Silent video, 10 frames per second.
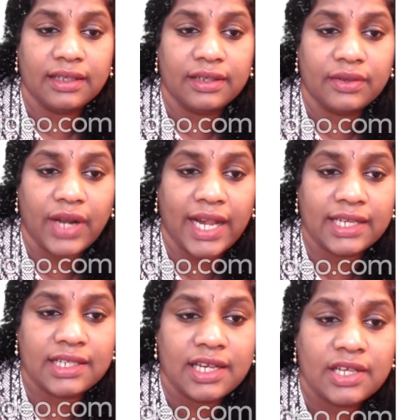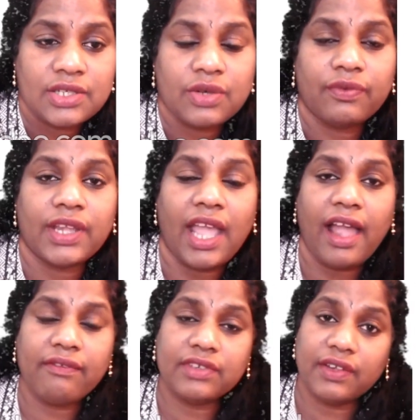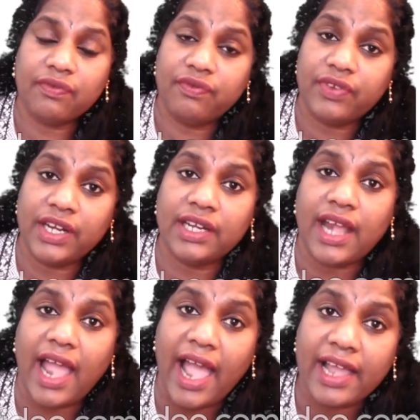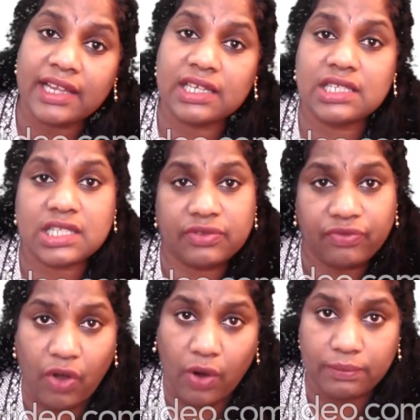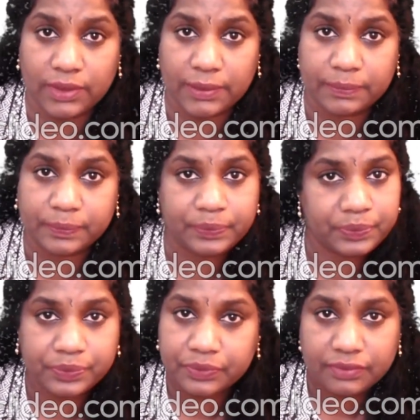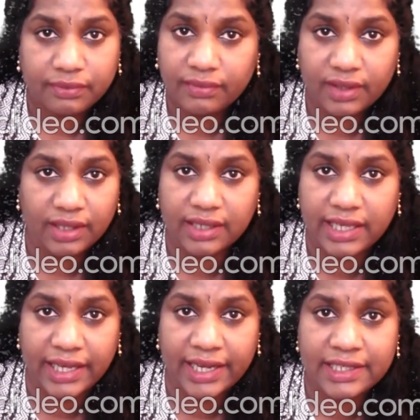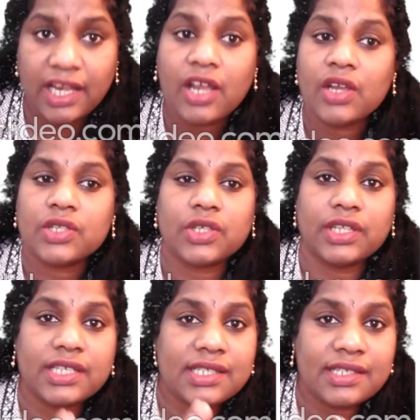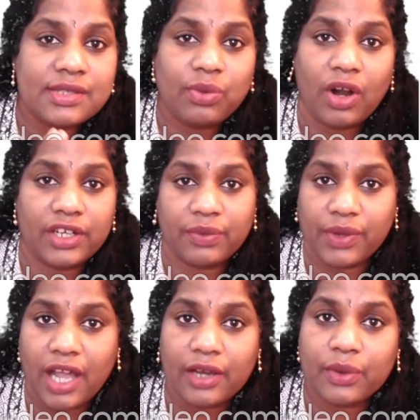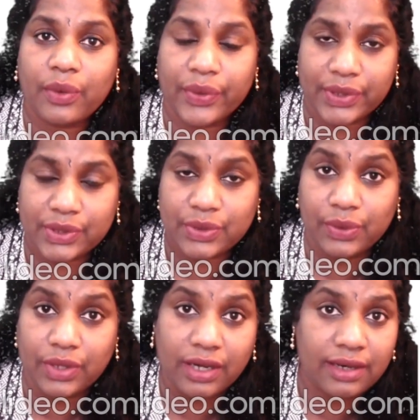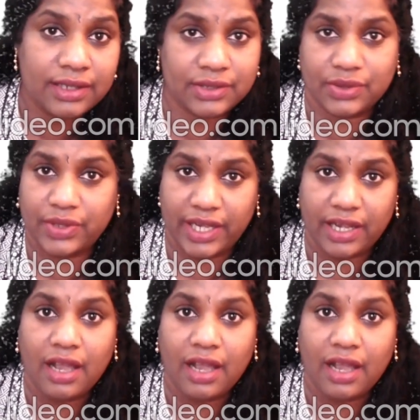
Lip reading: Right? So we have different angles formed. Correct? So this is what we are going to learn today.